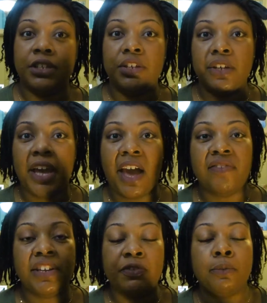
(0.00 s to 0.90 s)
So you can
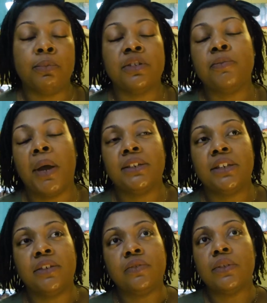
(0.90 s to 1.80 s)
have different
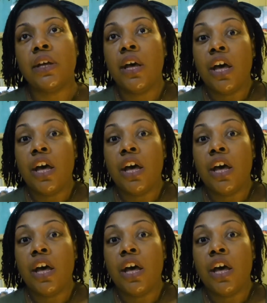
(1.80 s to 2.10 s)
perspectives.